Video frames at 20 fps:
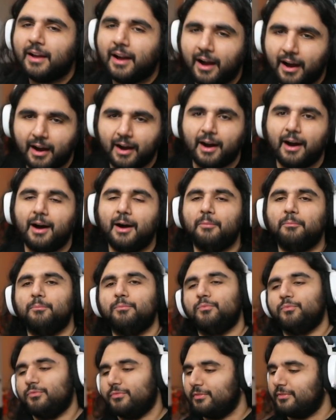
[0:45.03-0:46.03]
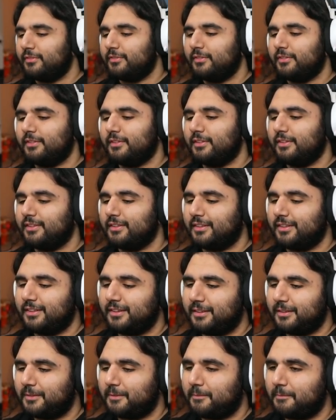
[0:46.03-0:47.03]
Um, you are so
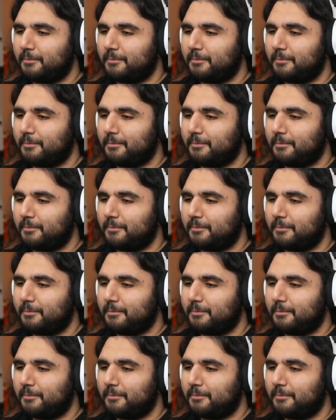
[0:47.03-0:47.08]
fucked.